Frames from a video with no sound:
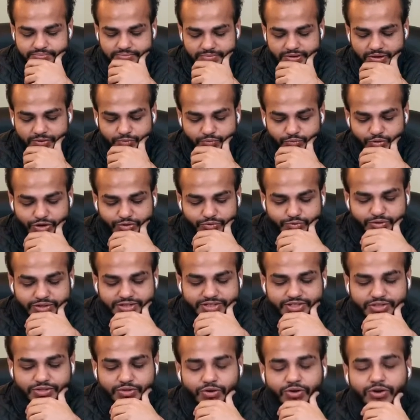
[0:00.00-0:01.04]
what were
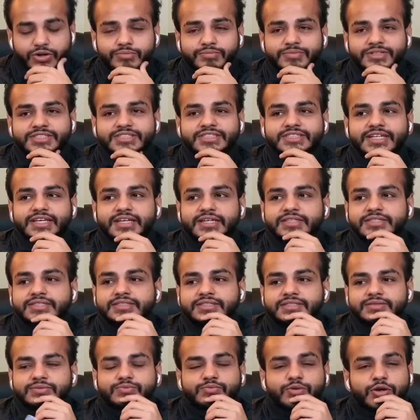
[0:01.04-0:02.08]
your mistakes,
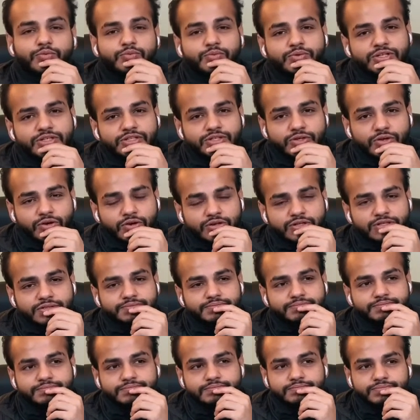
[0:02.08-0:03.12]
what were your,
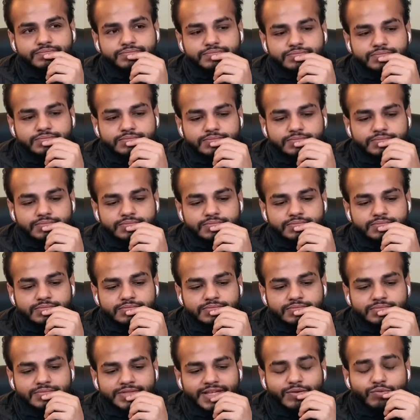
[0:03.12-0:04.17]

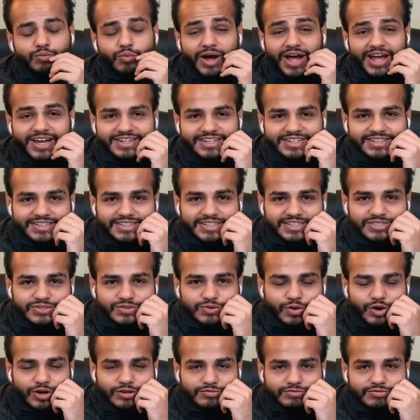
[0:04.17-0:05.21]
like, why did this
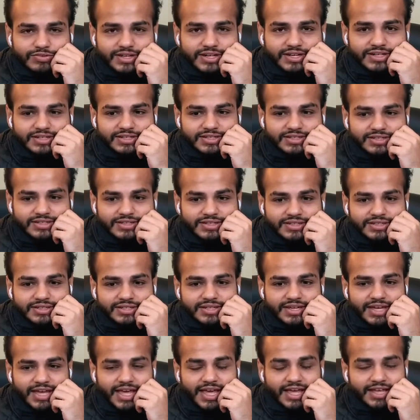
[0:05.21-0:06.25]
conflict
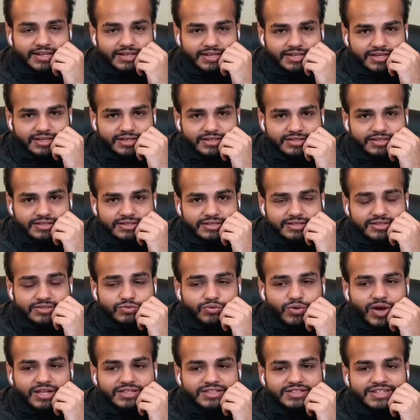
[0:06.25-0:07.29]
end it?
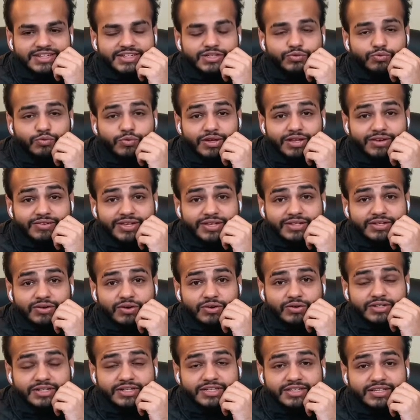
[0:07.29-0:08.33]
Rather than dwelling on
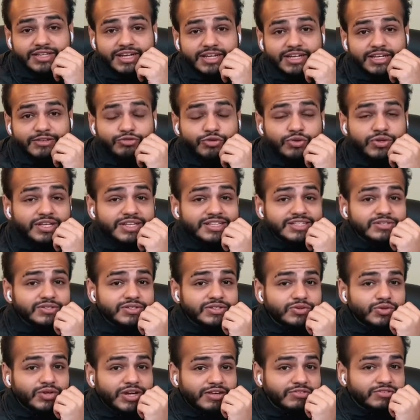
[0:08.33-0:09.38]
it, that if you
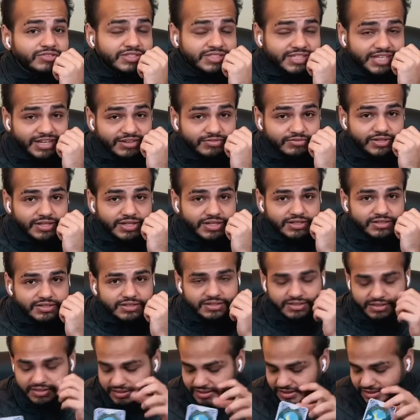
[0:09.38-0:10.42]
could have saved it,
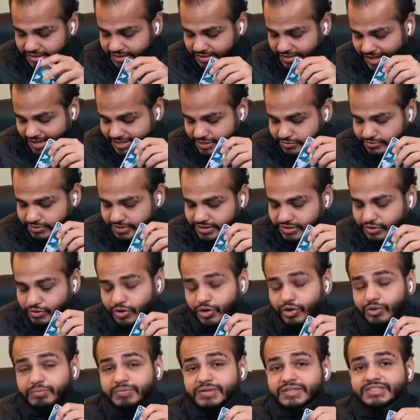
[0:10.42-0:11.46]
that's where the
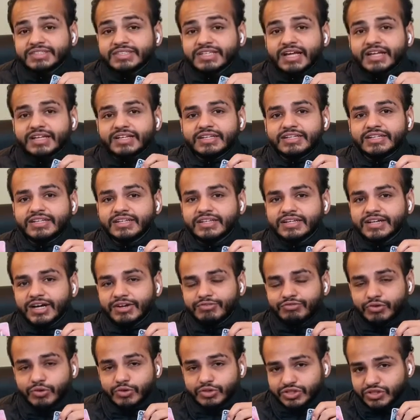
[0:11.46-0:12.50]
hope is that a
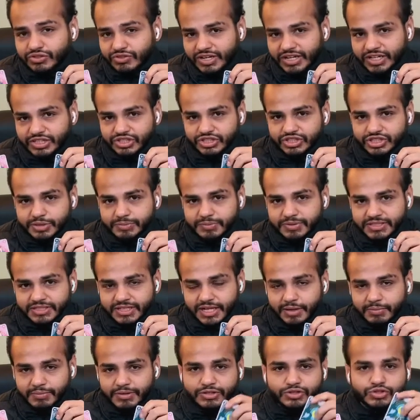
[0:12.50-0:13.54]
future relationship is
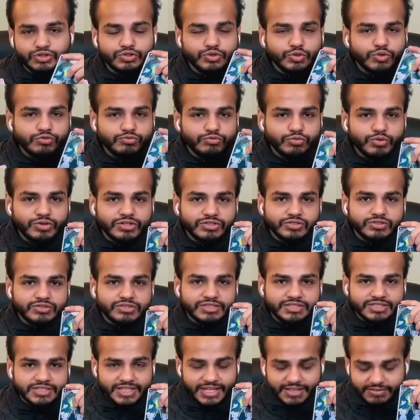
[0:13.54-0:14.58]
coming. So don't focus on
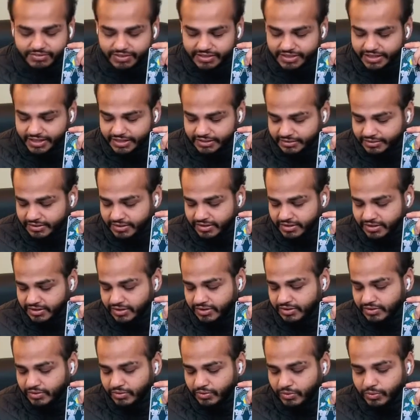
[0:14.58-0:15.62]
saving that
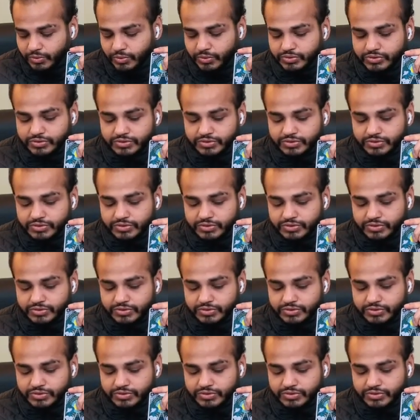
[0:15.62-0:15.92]
old